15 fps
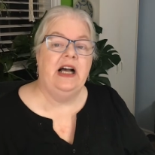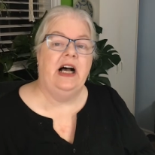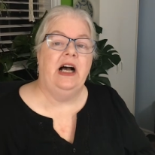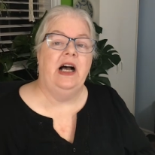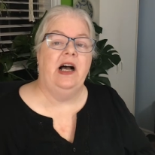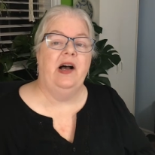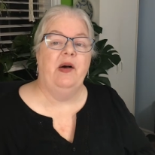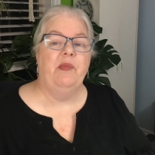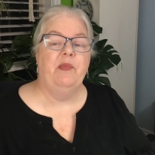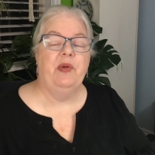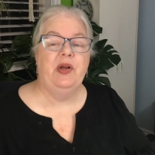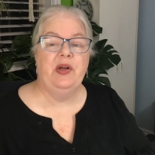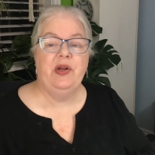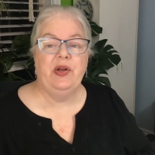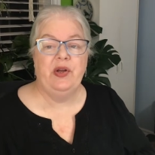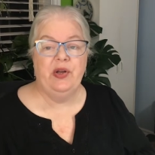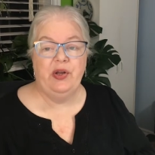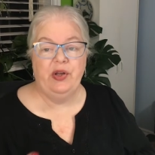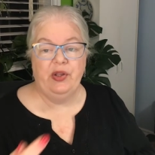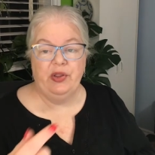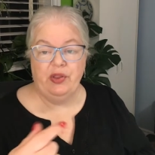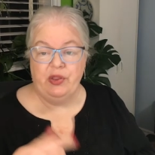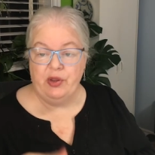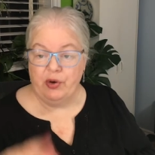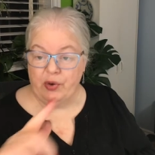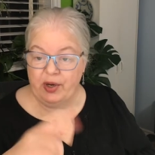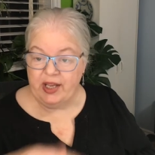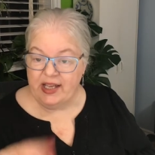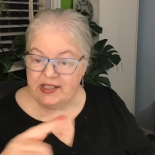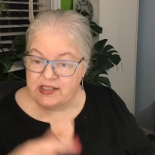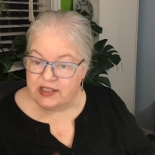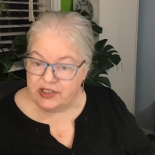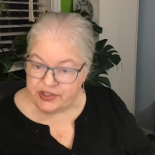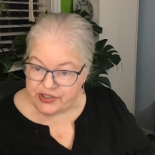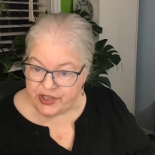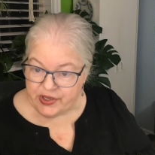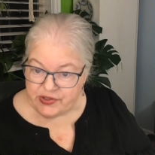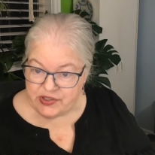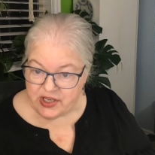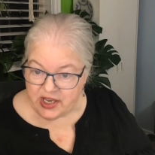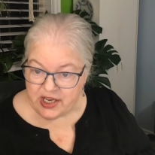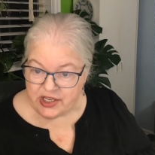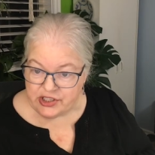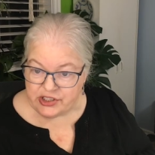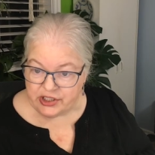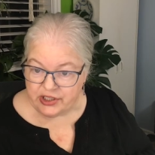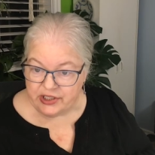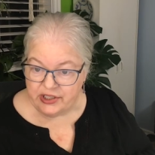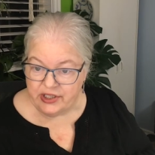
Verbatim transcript: Um, there is an association